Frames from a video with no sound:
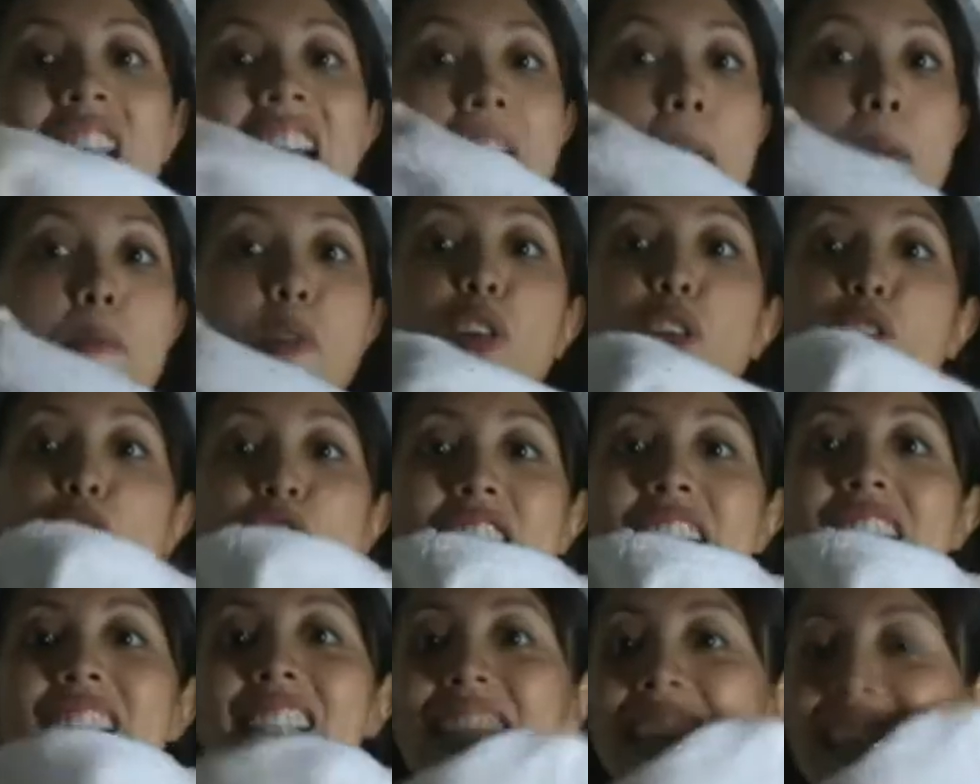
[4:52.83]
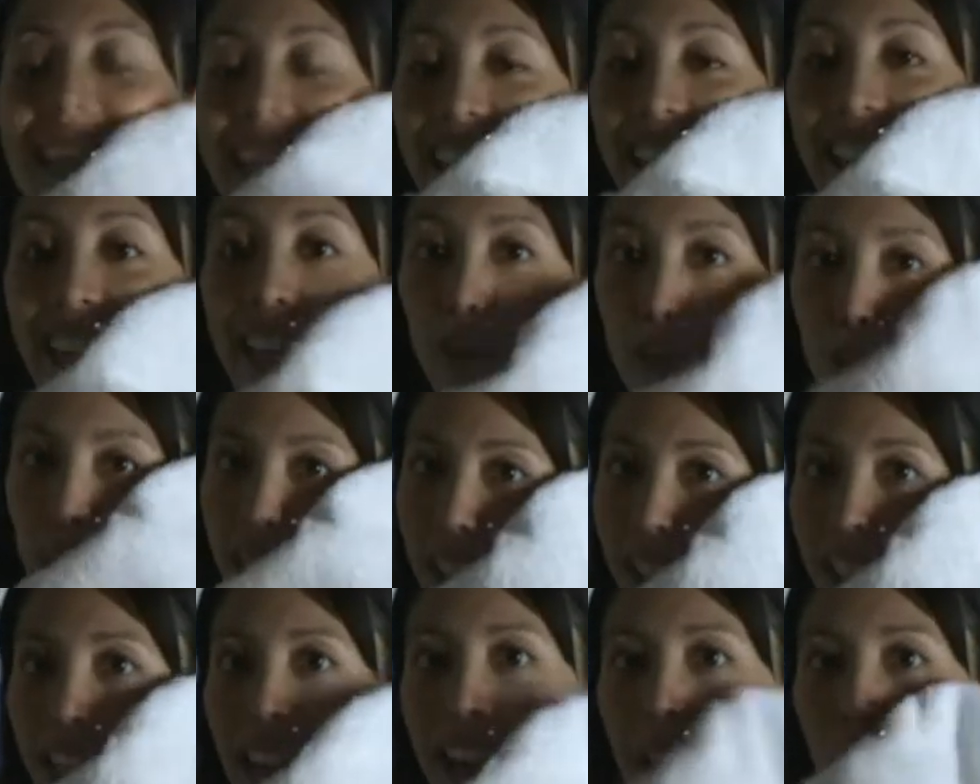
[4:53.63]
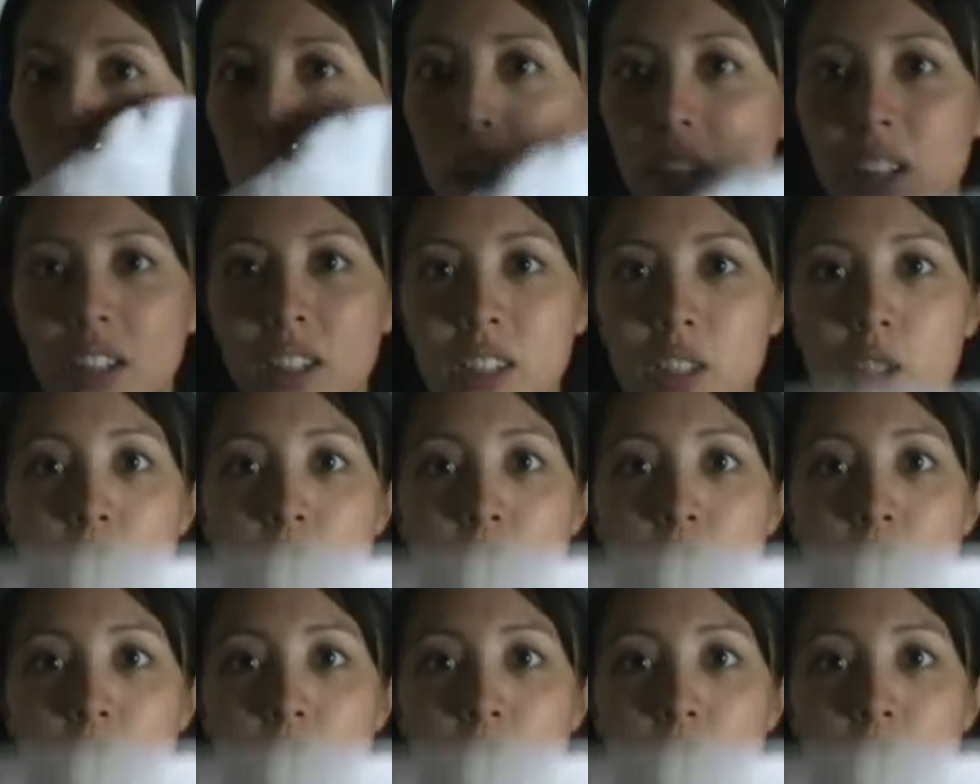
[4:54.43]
dab your face clean with a towel.